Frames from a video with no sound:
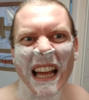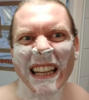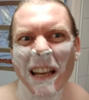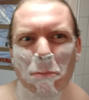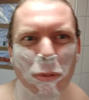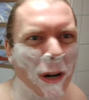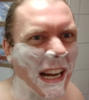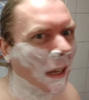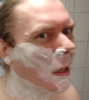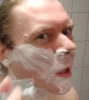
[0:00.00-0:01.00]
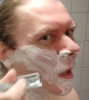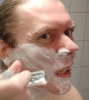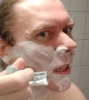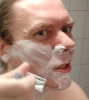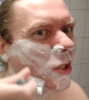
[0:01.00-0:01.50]
brick,
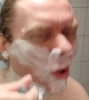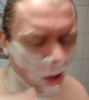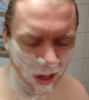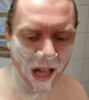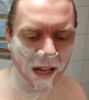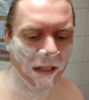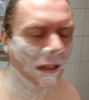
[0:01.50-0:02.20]
like a jawline,